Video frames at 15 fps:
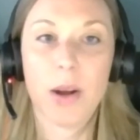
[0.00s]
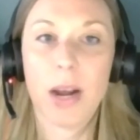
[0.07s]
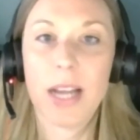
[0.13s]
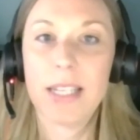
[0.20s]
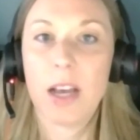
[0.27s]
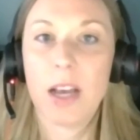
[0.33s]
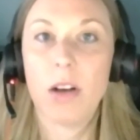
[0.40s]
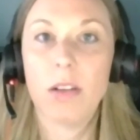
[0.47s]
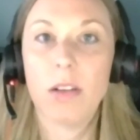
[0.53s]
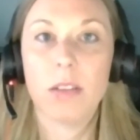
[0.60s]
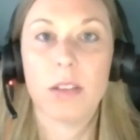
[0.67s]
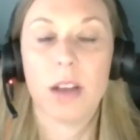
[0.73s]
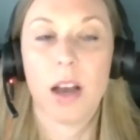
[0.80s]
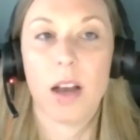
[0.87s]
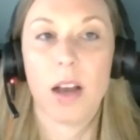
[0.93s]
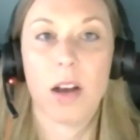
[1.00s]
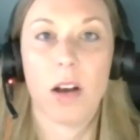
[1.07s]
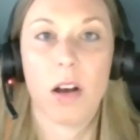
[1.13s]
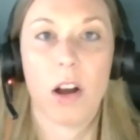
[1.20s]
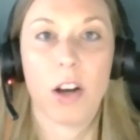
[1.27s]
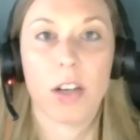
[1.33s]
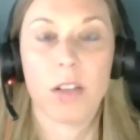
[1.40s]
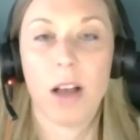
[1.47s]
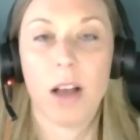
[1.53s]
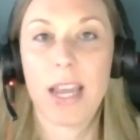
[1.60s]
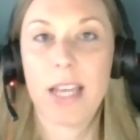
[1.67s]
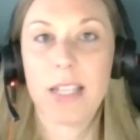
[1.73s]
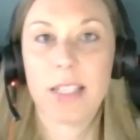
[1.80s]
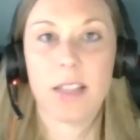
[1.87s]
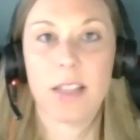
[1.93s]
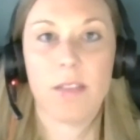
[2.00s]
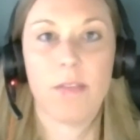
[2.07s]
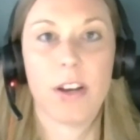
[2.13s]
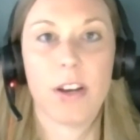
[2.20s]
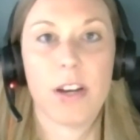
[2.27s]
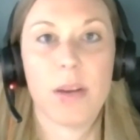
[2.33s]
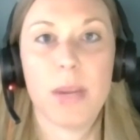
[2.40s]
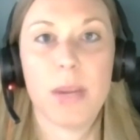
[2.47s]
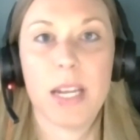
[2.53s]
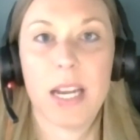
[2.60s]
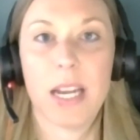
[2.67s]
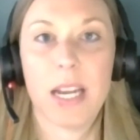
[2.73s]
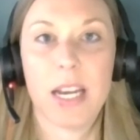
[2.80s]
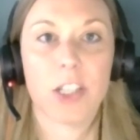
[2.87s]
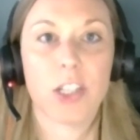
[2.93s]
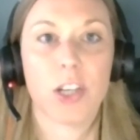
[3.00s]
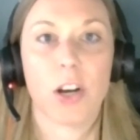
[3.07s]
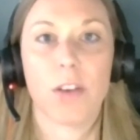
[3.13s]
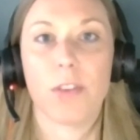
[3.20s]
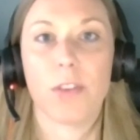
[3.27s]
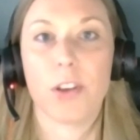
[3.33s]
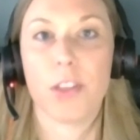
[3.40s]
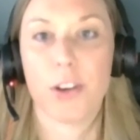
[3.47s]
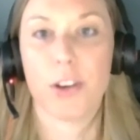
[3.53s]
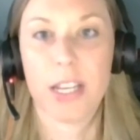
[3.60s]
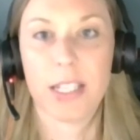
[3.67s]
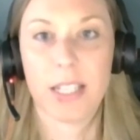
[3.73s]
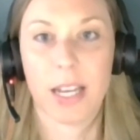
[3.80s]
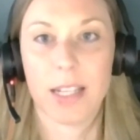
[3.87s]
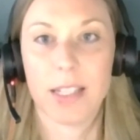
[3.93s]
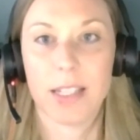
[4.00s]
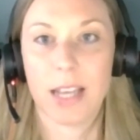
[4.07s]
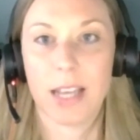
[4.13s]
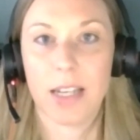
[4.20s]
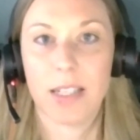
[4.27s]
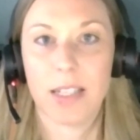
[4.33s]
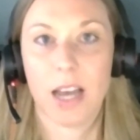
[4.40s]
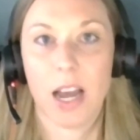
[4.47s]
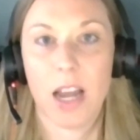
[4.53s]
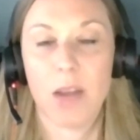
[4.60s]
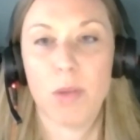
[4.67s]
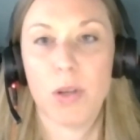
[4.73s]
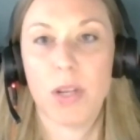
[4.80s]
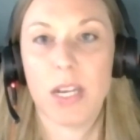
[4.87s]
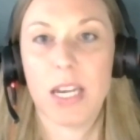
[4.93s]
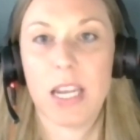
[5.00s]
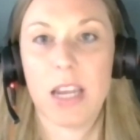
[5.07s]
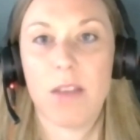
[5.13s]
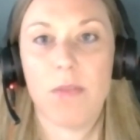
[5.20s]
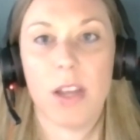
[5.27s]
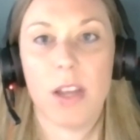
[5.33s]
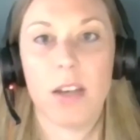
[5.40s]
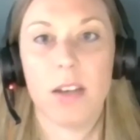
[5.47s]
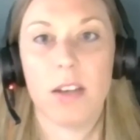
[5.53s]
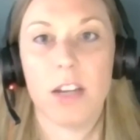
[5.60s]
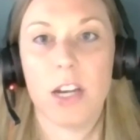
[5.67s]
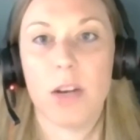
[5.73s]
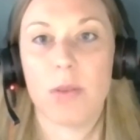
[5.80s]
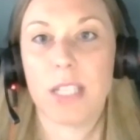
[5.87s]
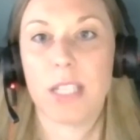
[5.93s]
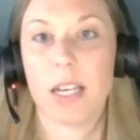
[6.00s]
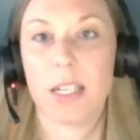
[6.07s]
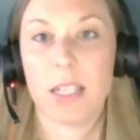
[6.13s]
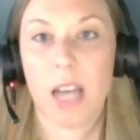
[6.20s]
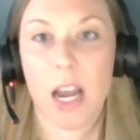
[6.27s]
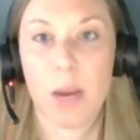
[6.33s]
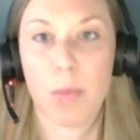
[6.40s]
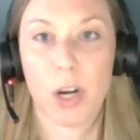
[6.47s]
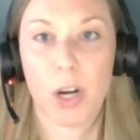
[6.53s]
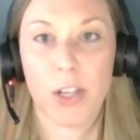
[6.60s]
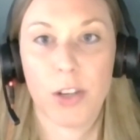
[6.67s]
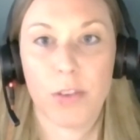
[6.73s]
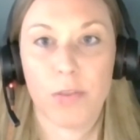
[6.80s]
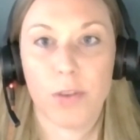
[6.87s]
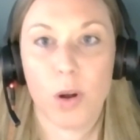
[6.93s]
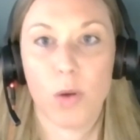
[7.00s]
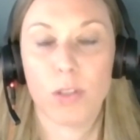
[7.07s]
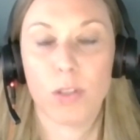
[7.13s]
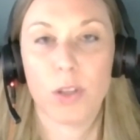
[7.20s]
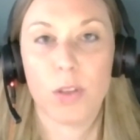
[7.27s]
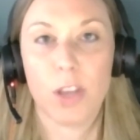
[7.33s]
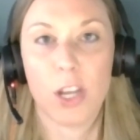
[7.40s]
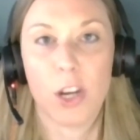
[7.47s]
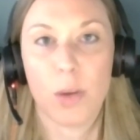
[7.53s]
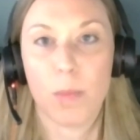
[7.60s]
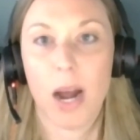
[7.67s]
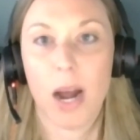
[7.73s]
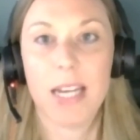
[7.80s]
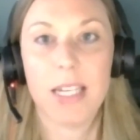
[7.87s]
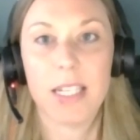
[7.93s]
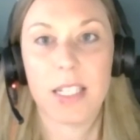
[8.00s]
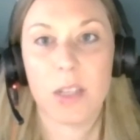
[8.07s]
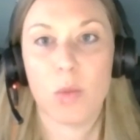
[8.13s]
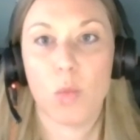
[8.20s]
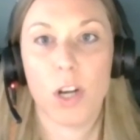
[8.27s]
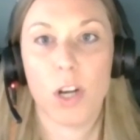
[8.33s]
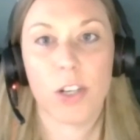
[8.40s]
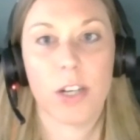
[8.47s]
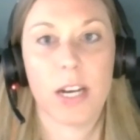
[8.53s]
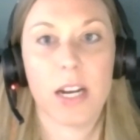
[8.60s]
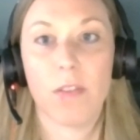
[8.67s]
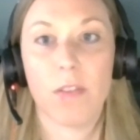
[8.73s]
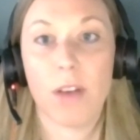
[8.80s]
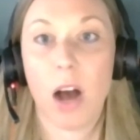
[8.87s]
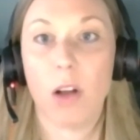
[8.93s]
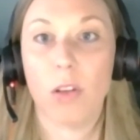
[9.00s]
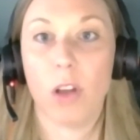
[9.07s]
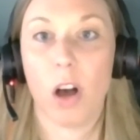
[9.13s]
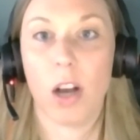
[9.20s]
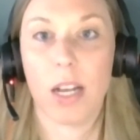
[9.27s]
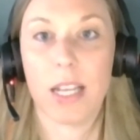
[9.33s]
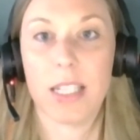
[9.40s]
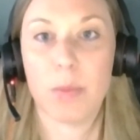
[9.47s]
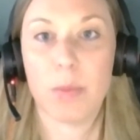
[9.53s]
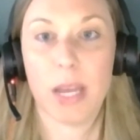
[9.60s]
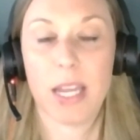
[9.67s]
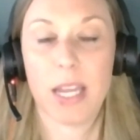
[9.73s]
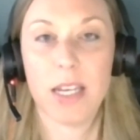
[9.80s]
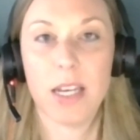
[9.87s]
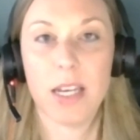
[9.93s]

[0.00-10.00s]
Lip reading: tell our clients in the very beginning, start for 30 seconds at a time. You can even, set a timer on your phone so that your mind isn't wondering of how long it's been.